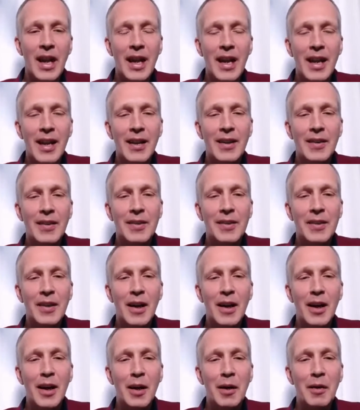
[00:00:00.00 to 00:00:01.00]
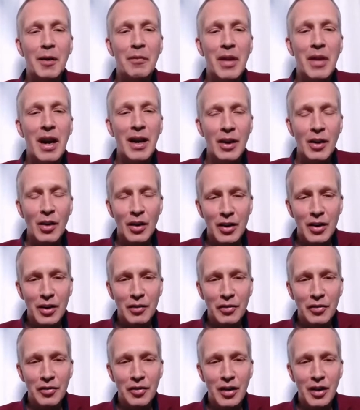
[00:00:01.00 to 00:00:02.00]
And I got
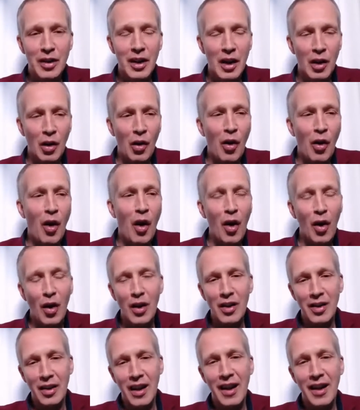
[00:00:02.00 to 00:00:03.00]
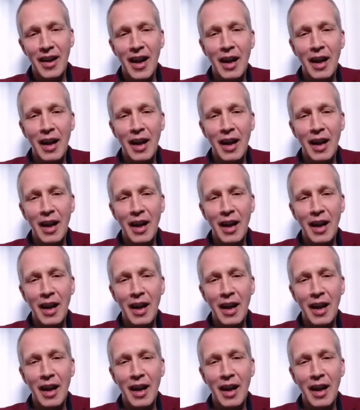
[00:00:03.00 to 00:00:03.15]
a call.